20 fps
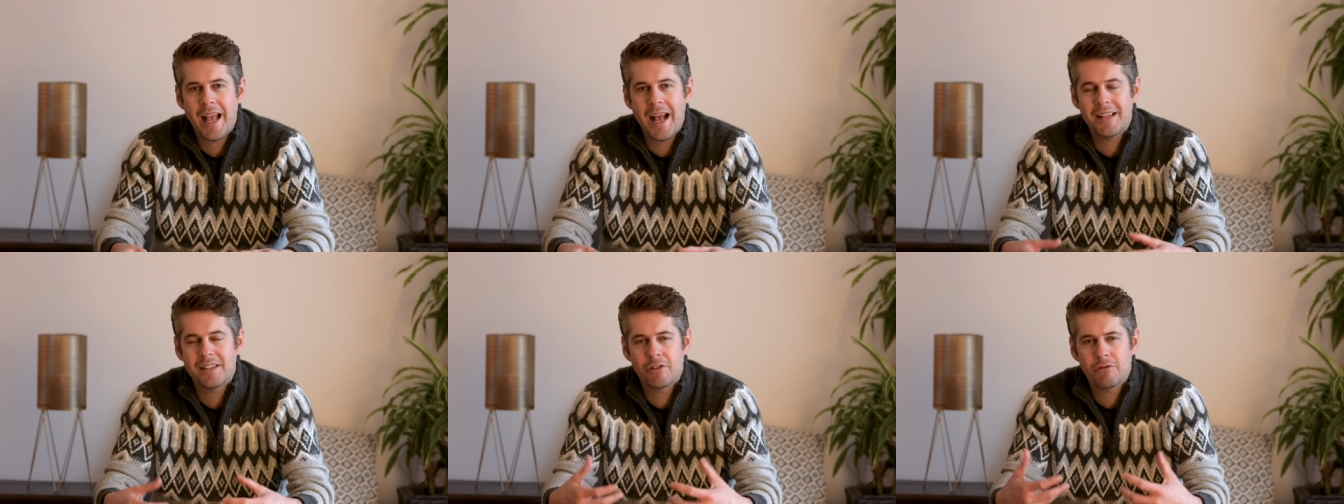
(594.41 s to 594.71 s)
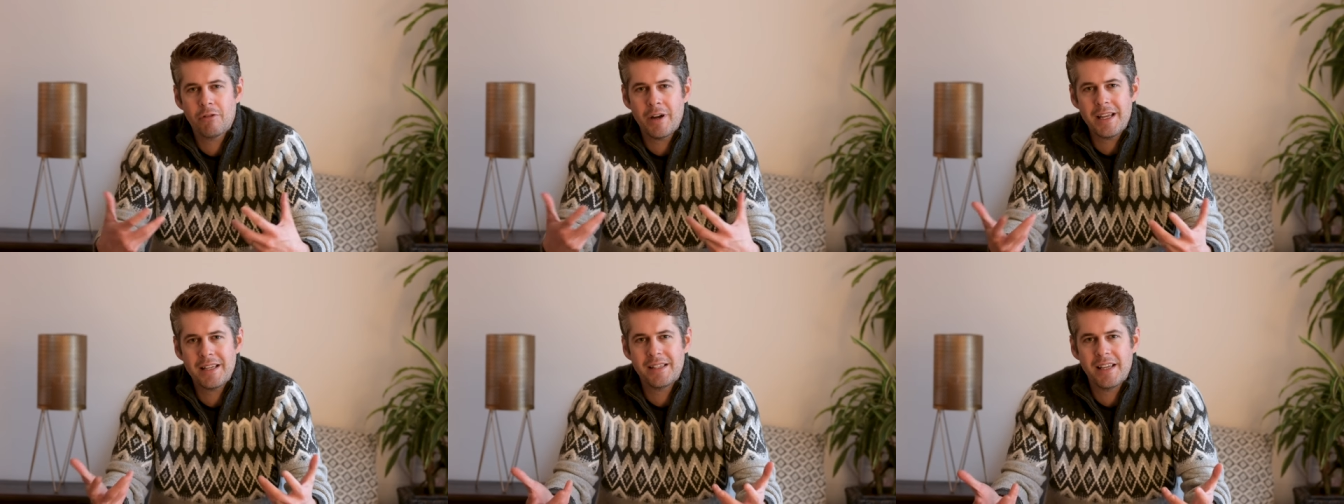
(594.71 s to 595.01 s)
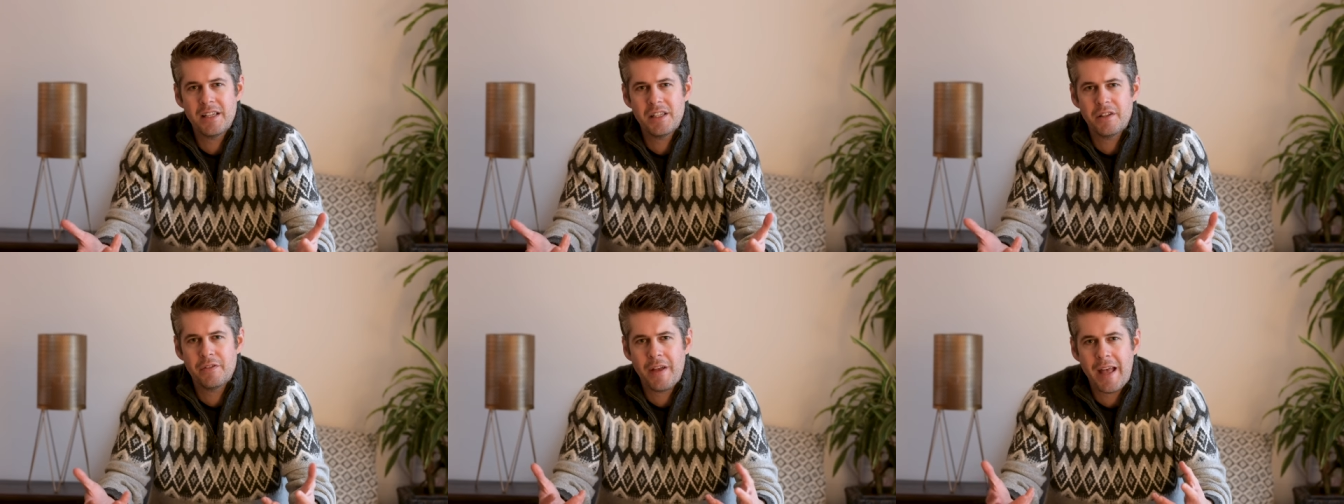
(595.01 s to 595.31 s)
has great
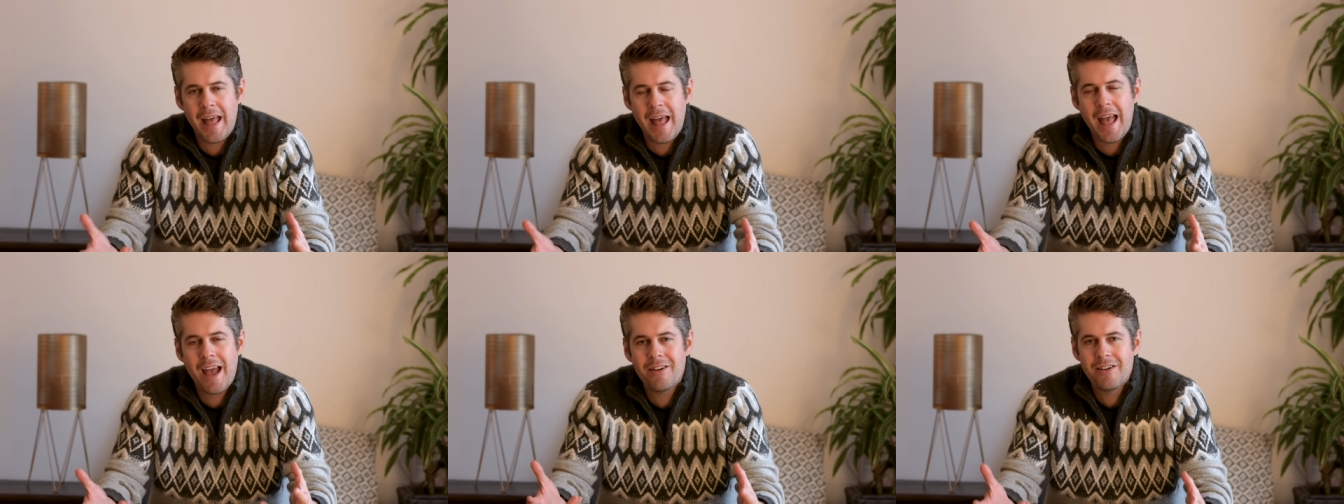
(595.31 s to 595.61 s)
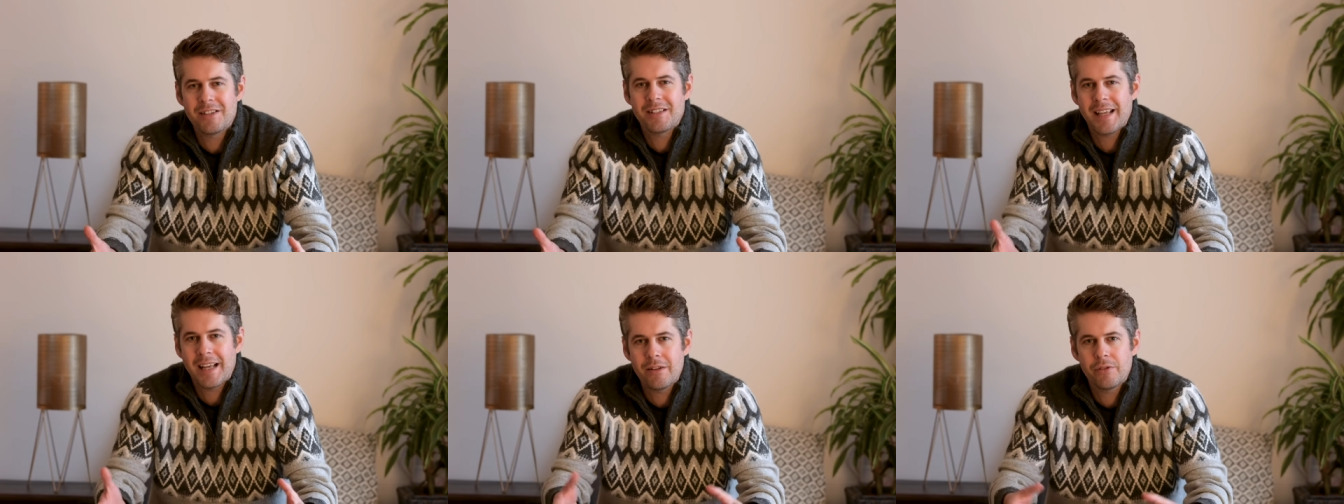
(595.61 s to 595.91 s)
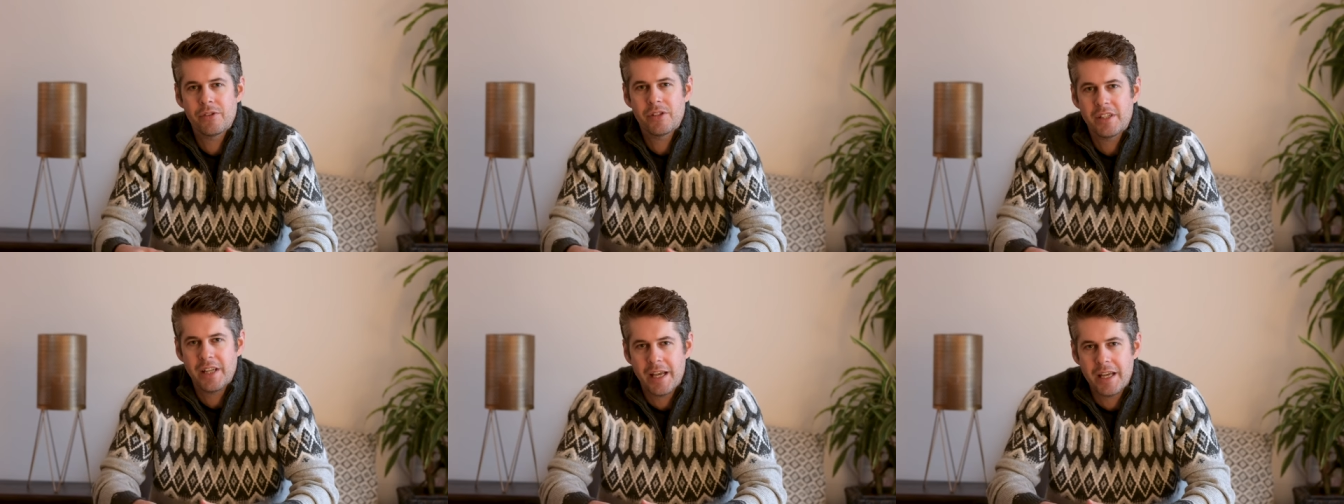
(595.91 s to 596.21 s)
sense of air and
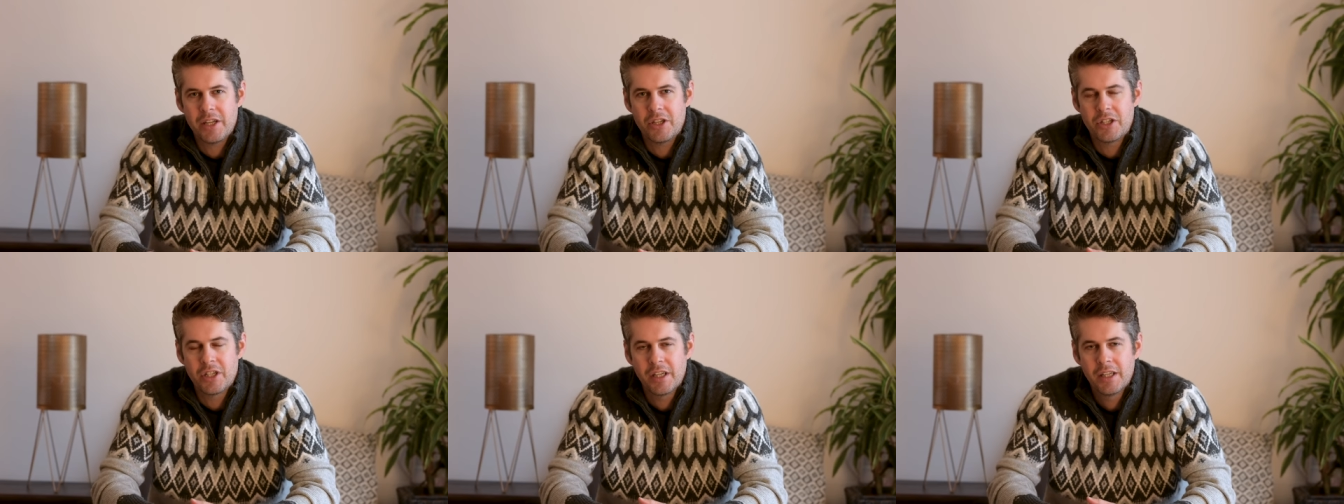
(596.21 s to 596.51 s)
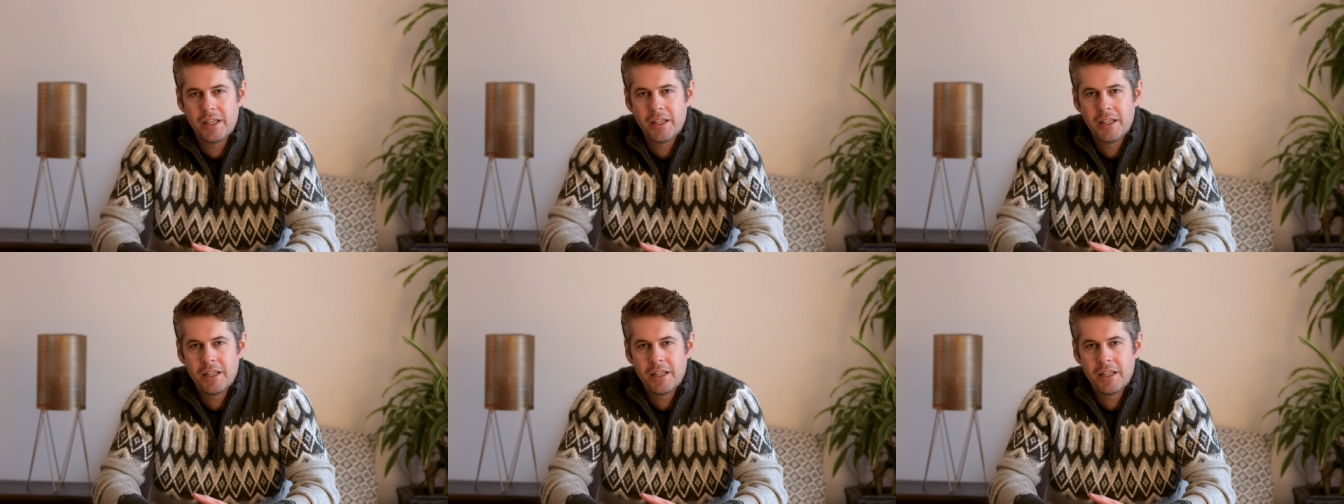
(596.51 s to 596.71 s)
soundstage.